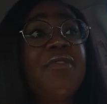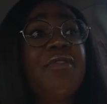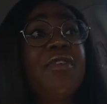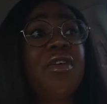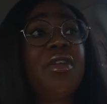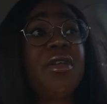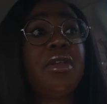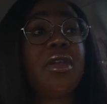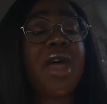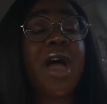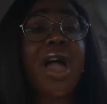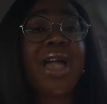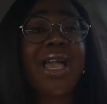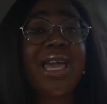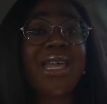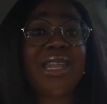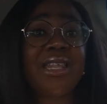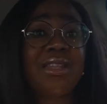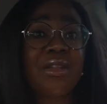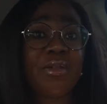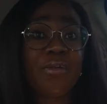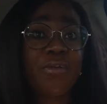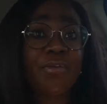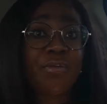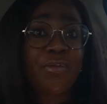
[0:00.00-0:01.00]
you're not
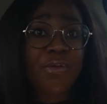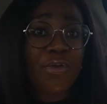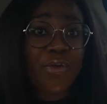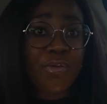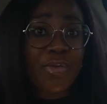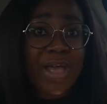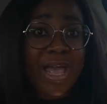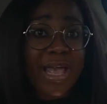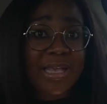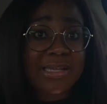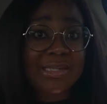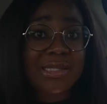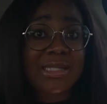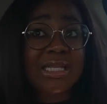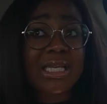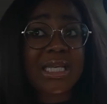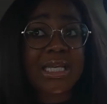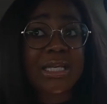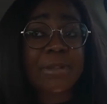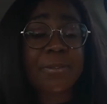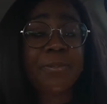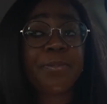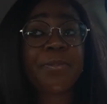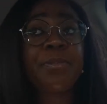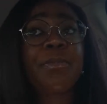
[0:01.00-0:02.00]
getting the flu
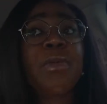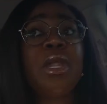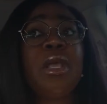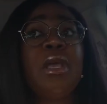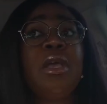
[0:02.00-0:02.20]
vaccine,